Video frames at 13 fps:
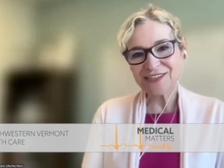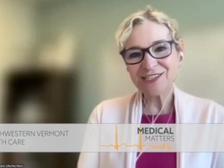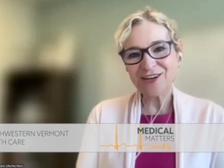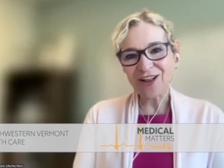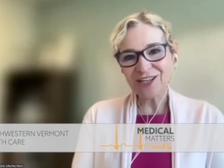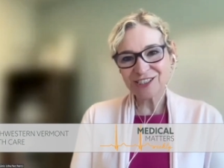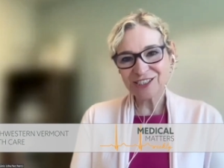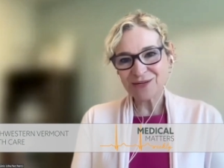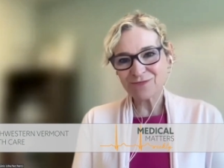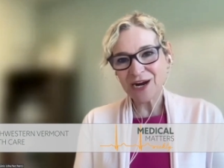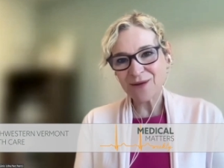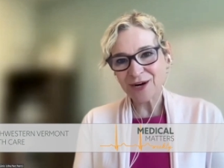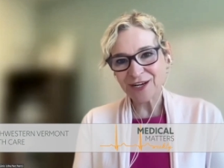the physiologists are
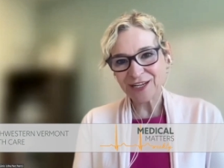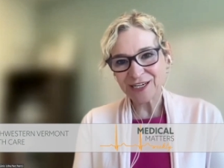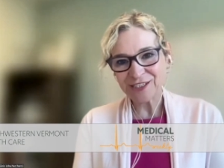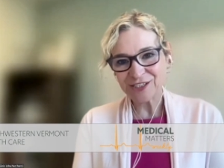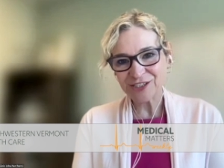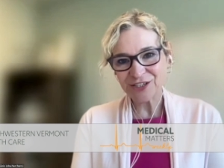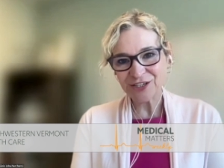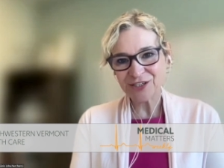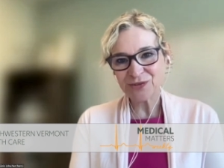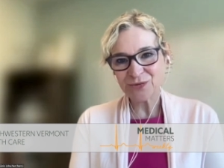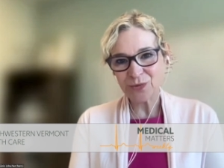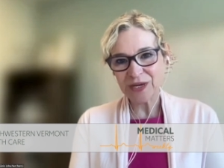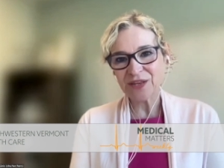primarily
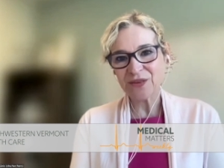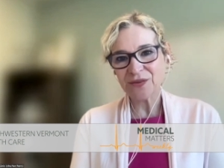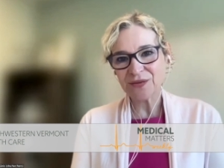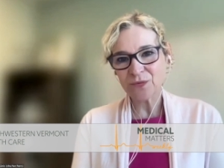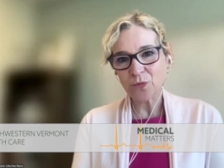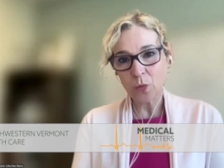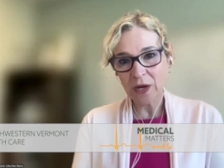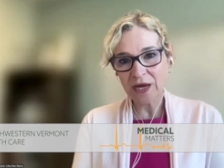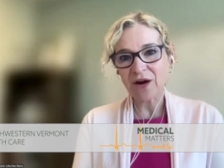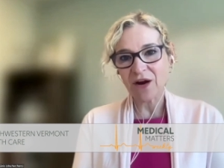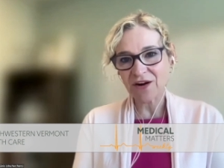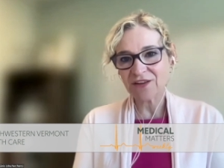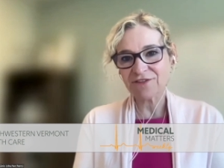concerned with
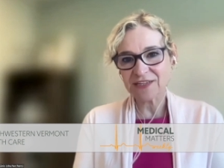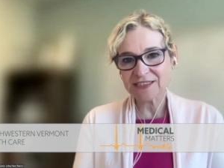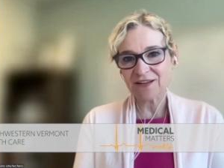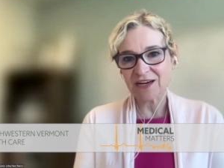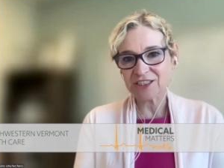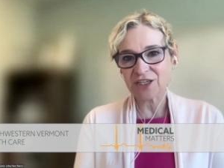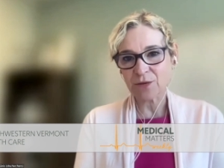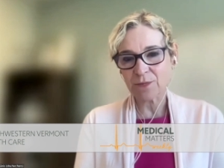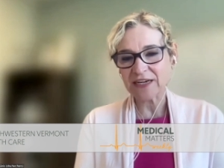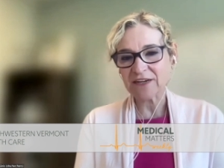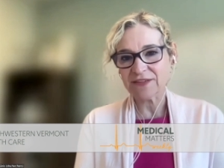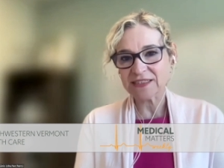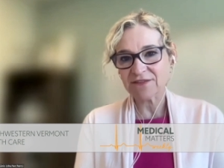what are the physiological
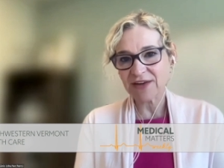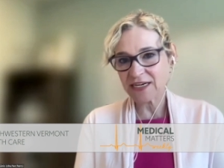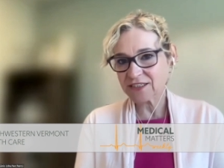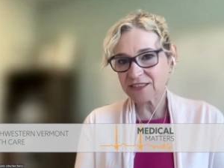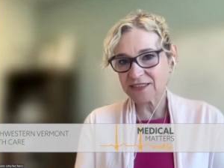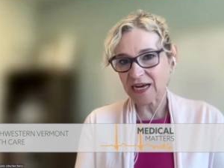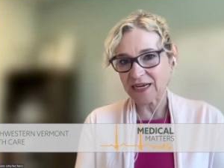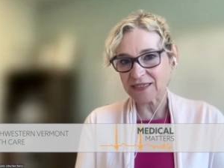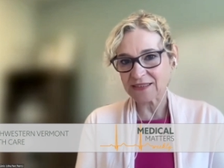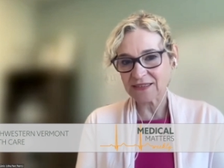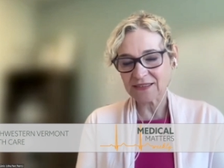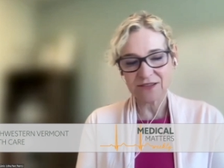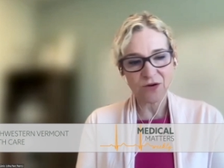benefits of
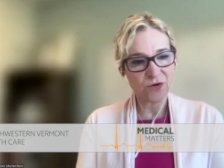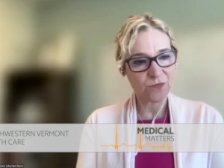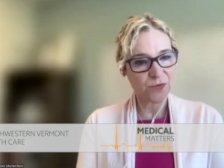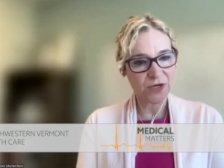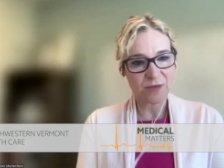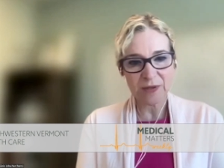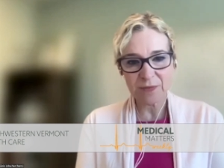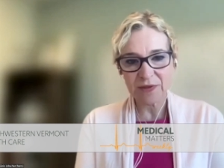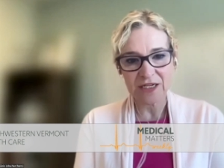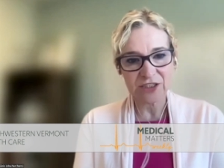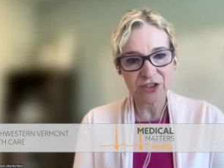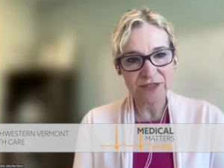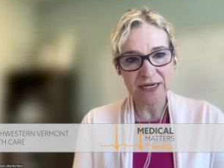exercise? So putting people
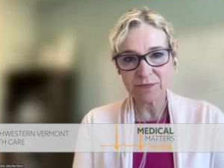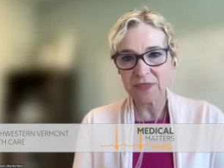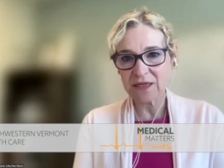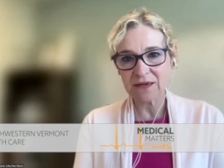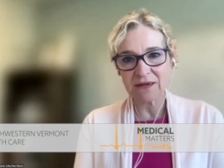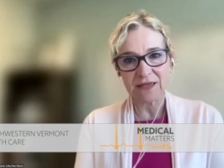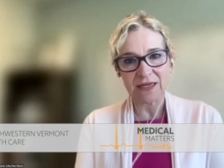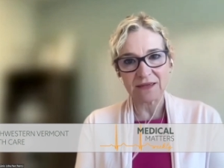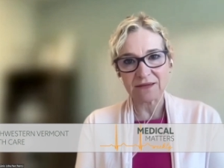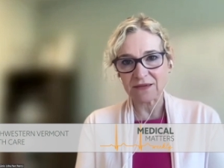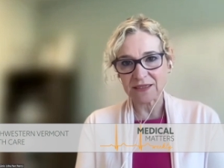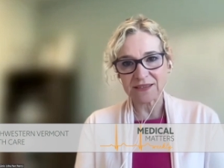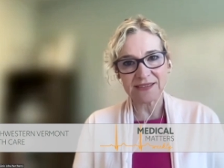on a treadmill
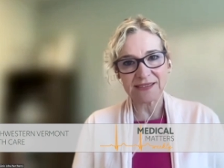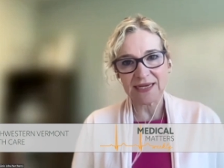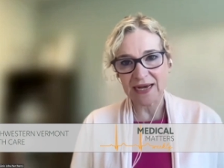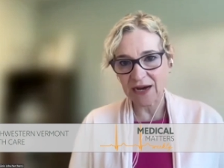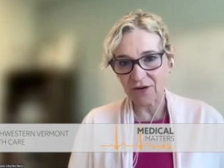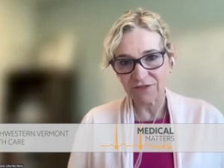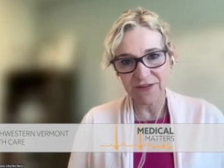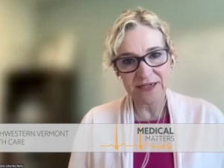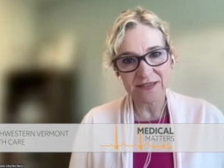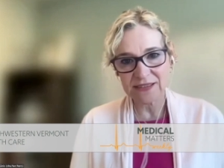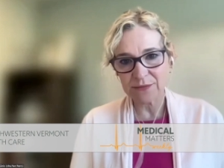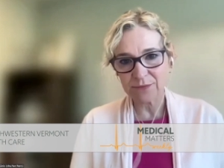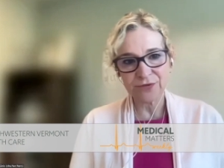and looking to see how
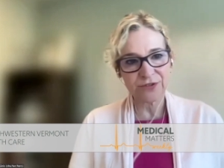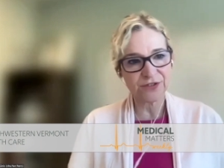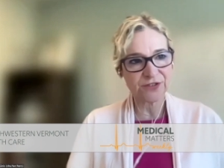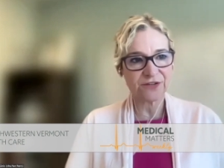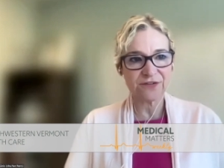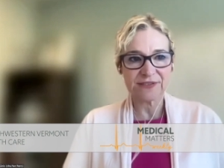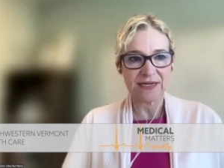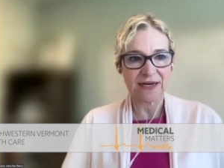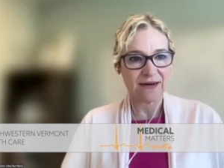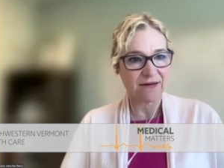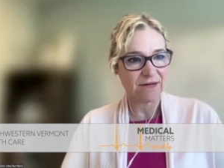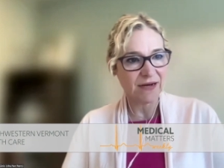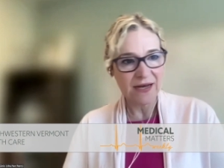fitness improves,
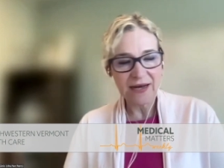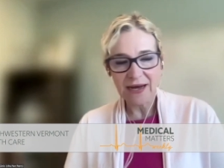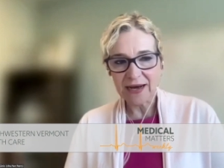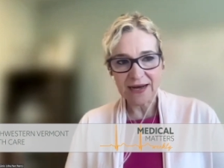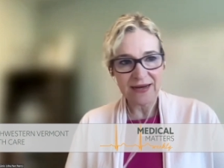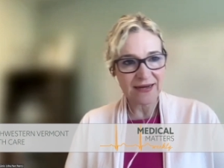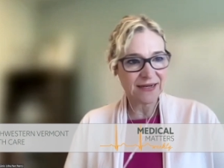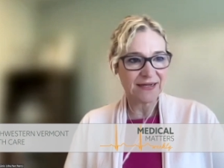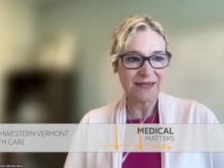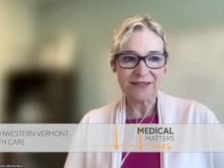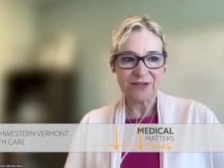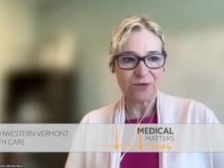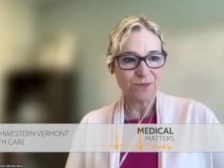how
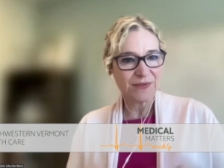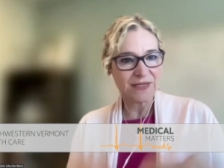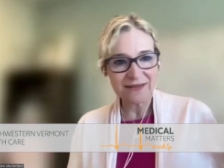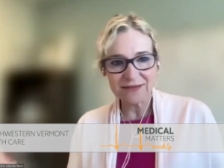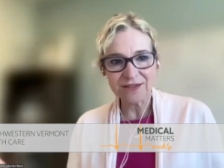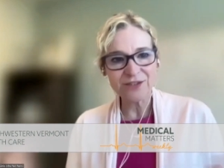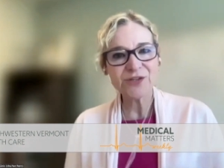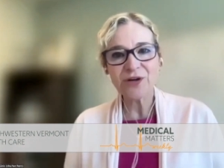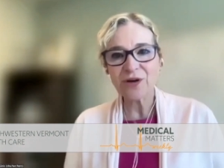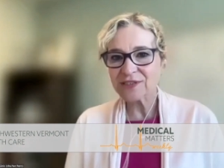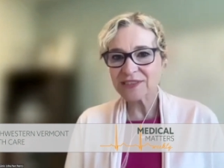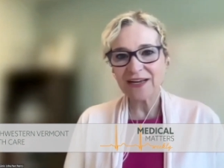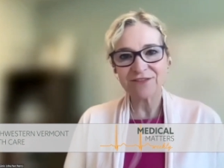uh, you know blood
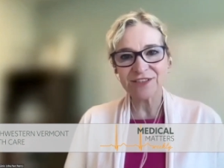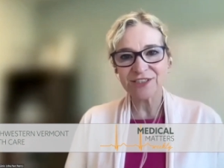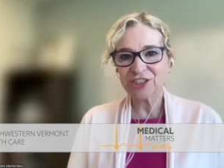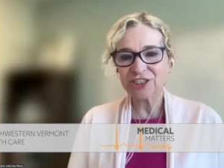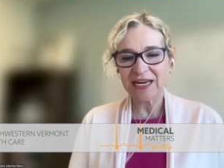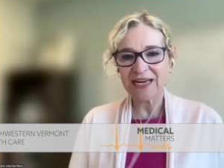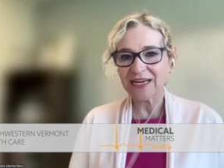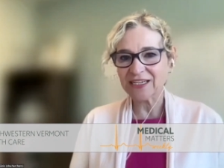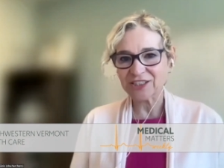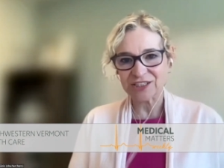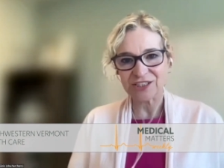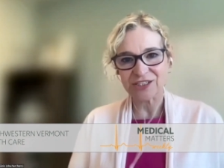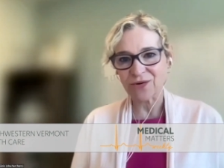glucose levels
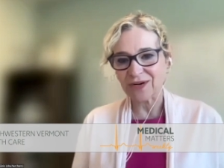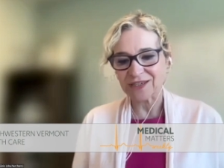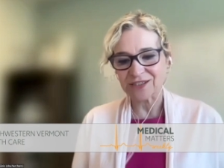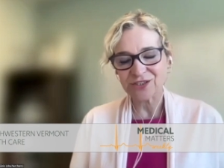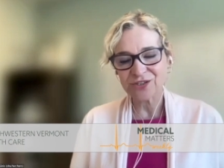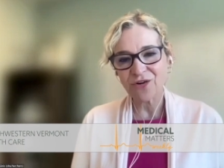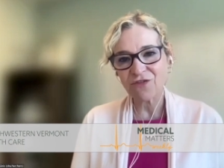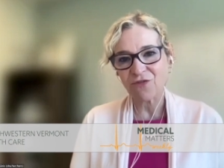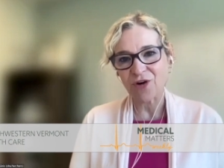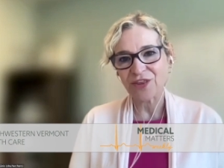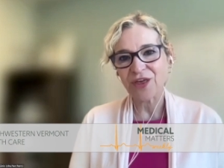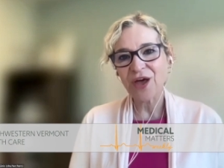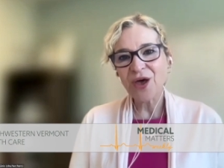change, and so on and so
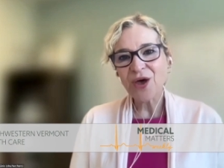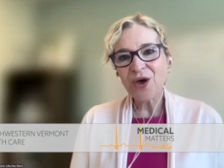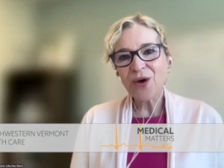forth.